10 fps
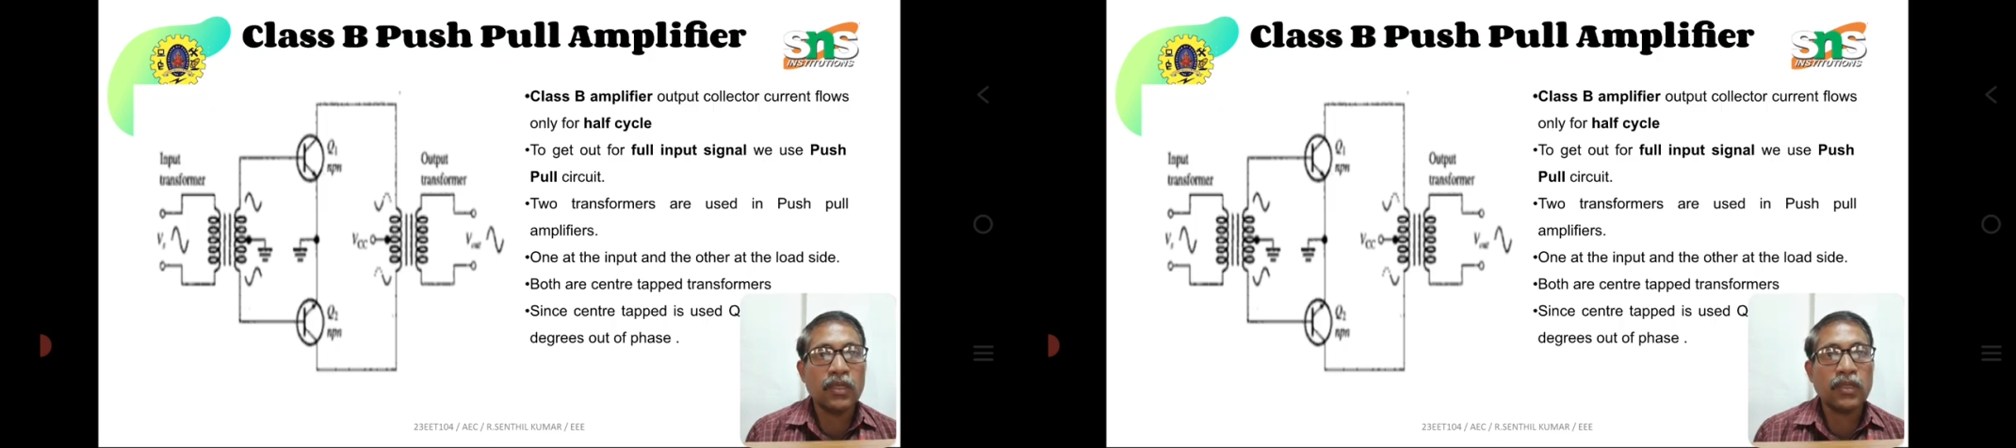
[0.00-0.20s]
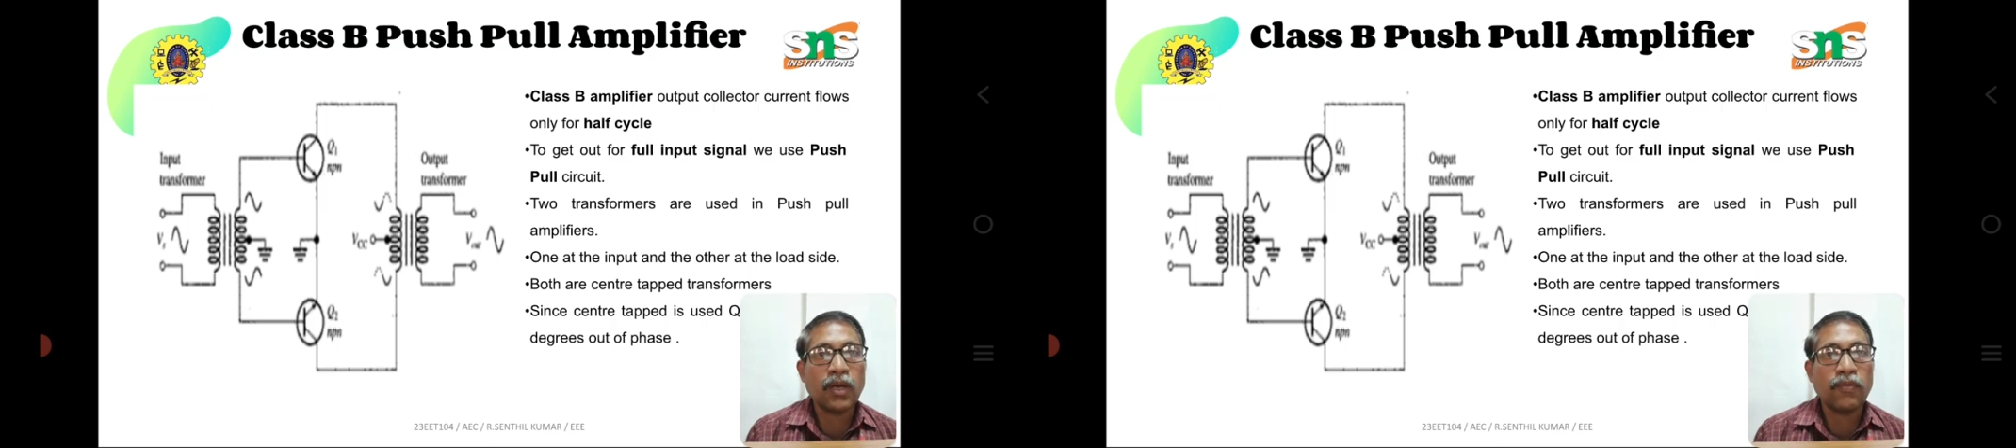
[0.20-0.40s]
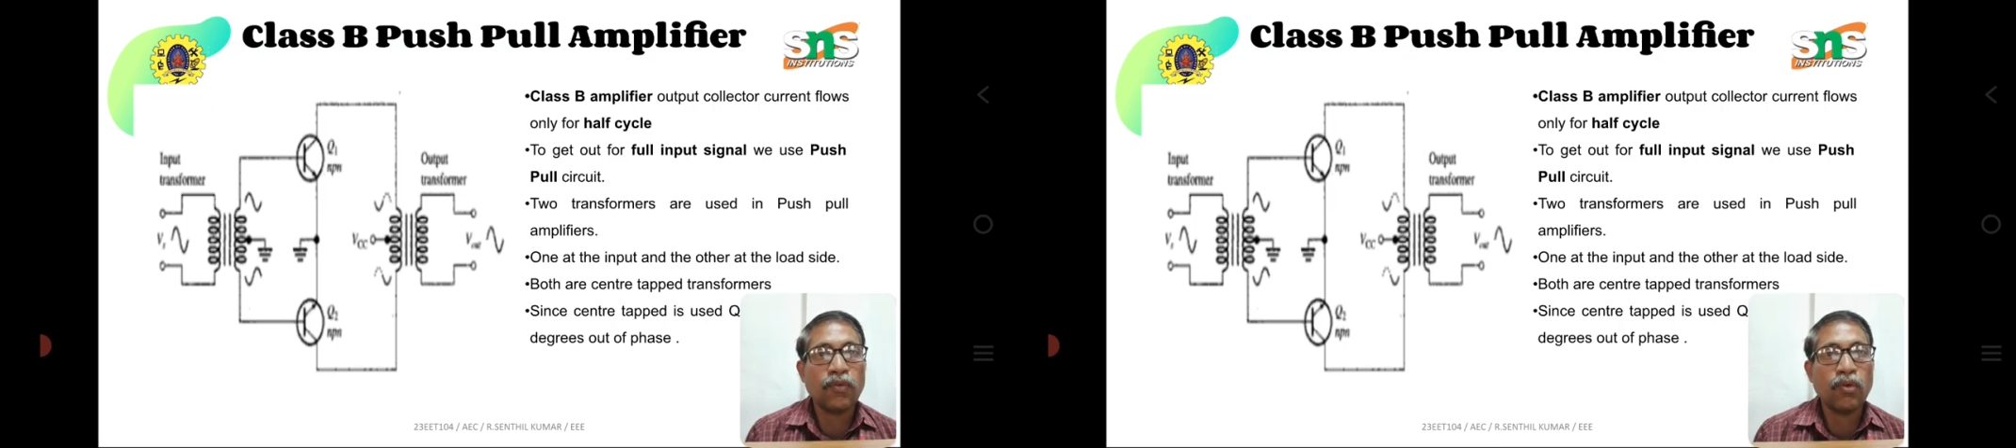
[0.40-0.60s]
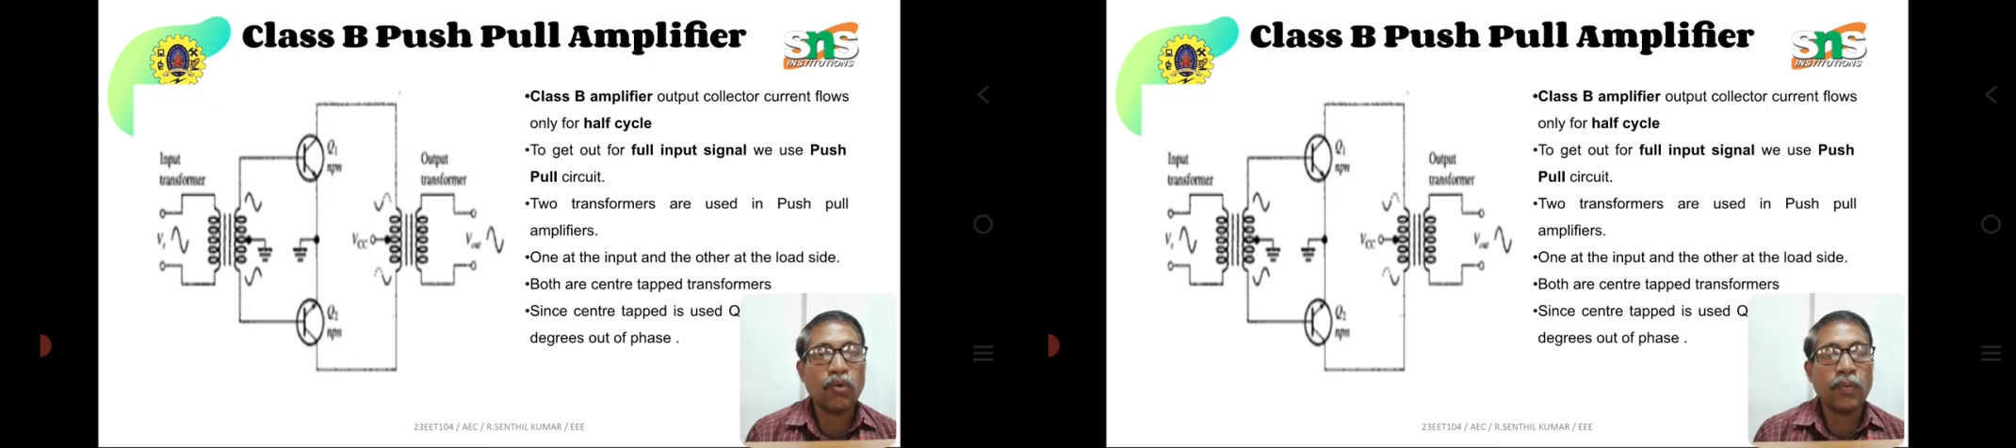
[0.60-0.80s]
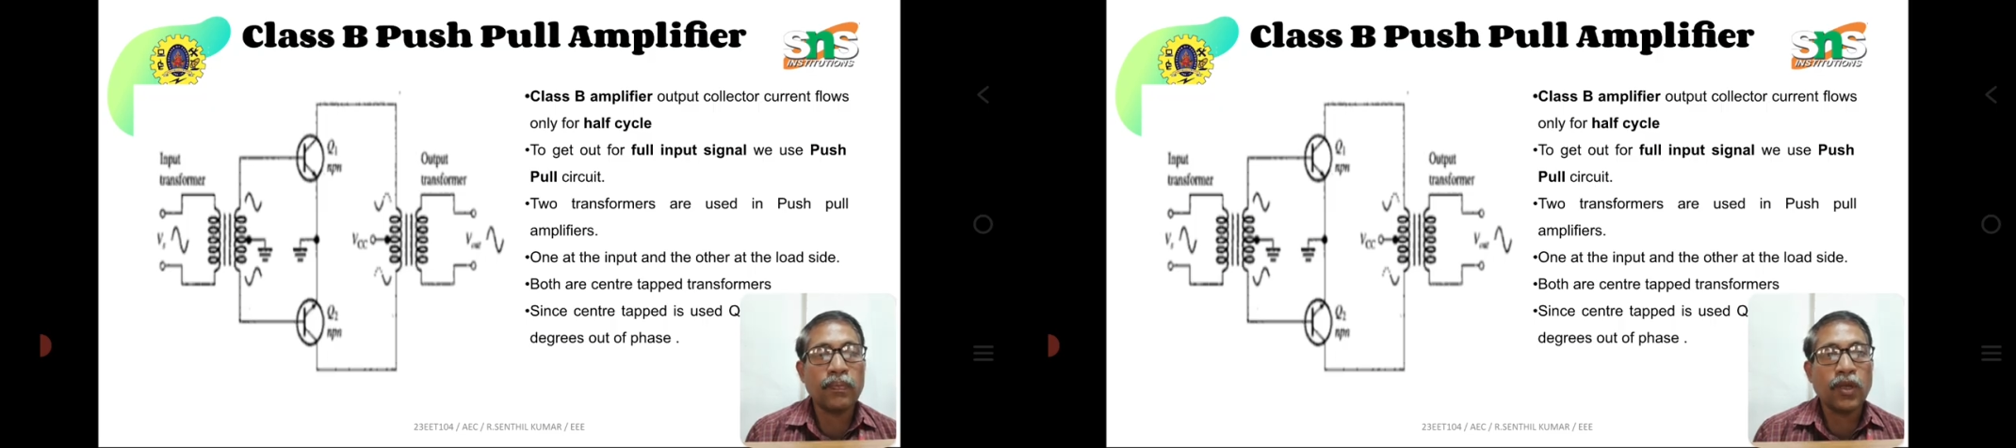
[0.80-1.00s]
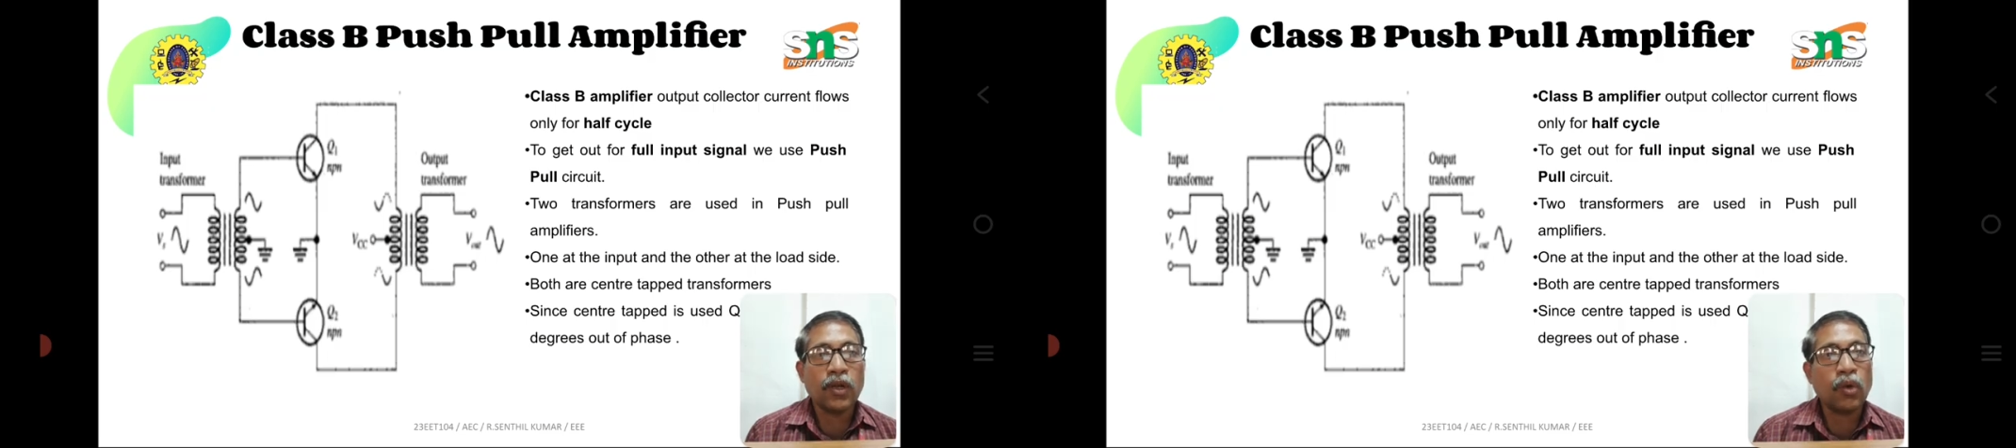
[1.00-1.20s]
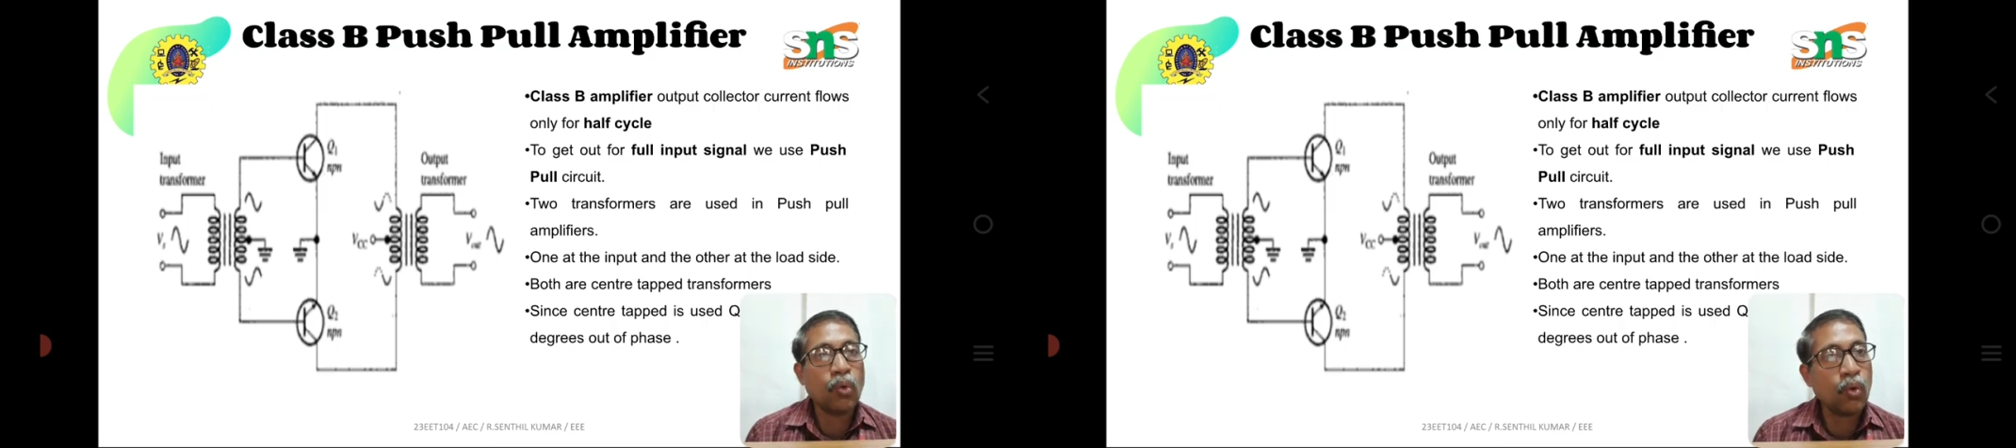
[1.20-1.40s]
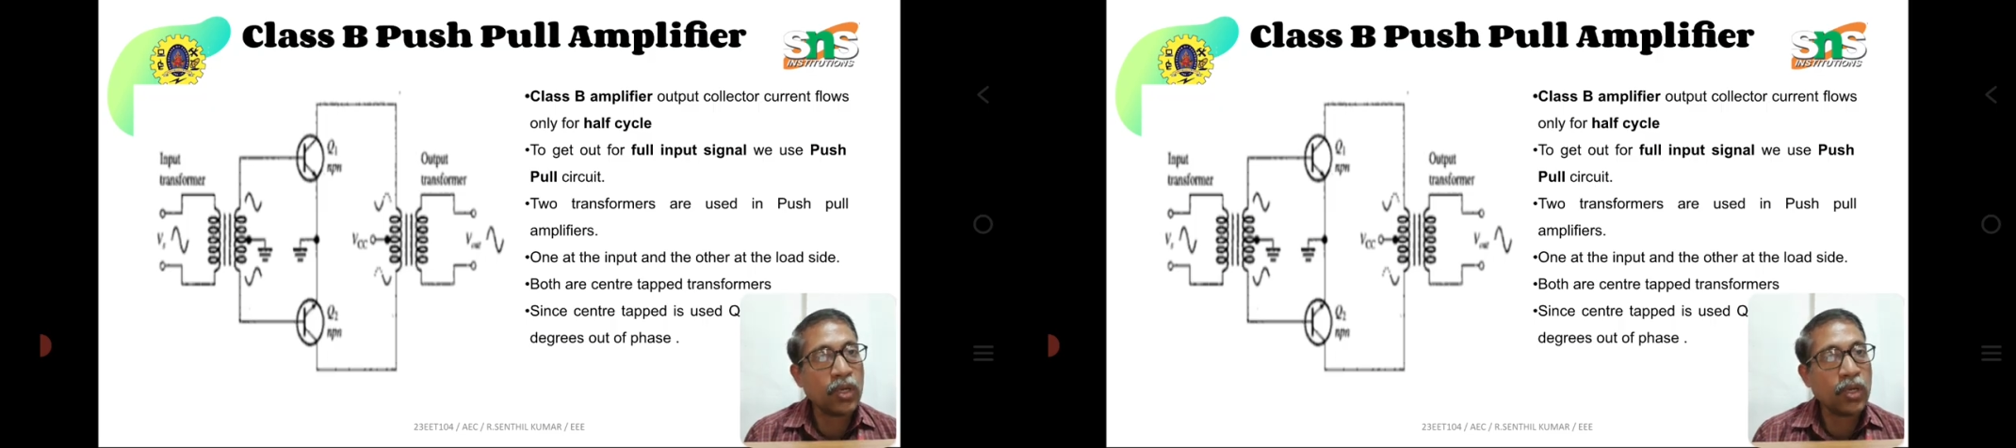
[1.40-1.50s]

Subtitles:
Therefore, no